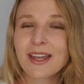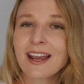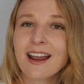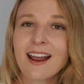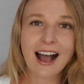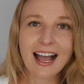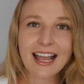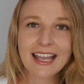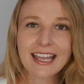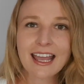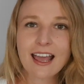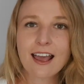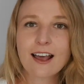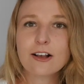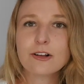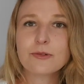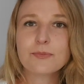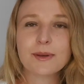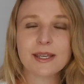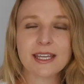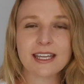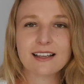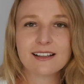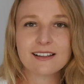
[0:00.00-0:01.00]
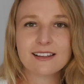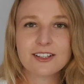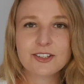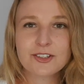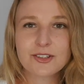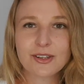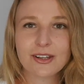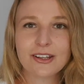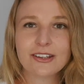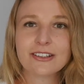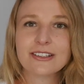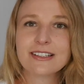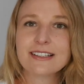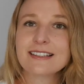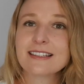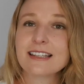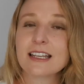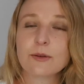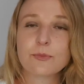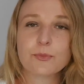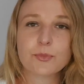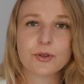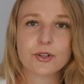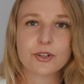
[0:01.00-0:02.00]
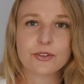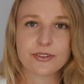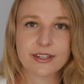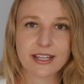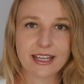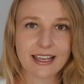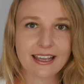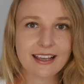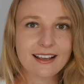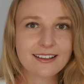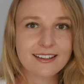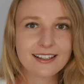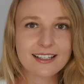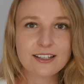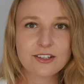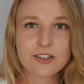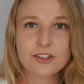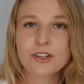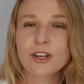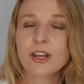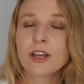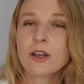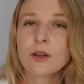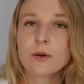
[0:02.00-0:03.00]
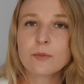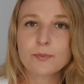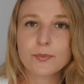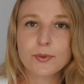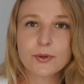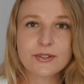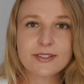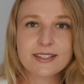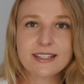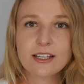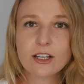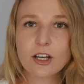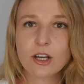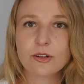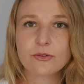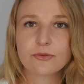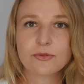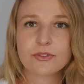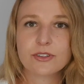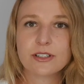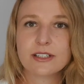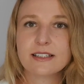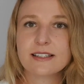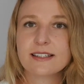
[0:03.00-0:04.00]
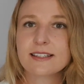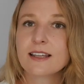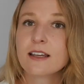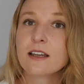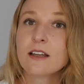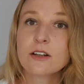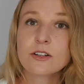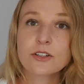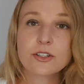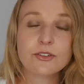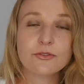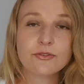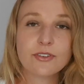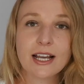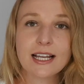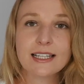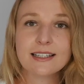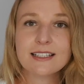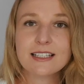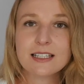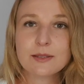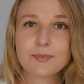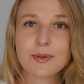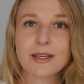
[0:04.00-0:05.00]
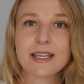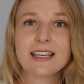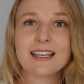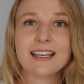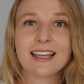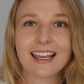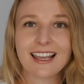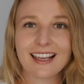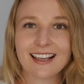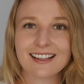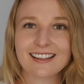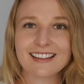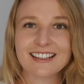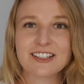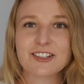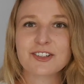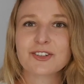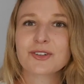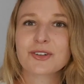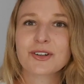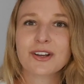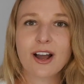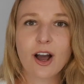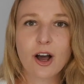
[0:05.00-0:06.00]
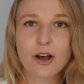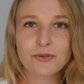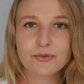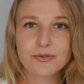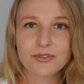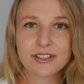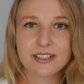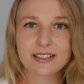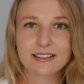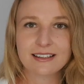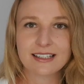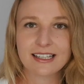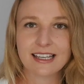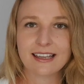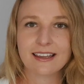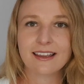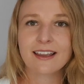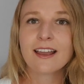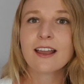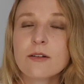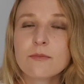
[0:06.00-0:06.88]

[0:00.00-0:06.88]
I help English learners improve their English, boost their confidence to finally speak English confidently.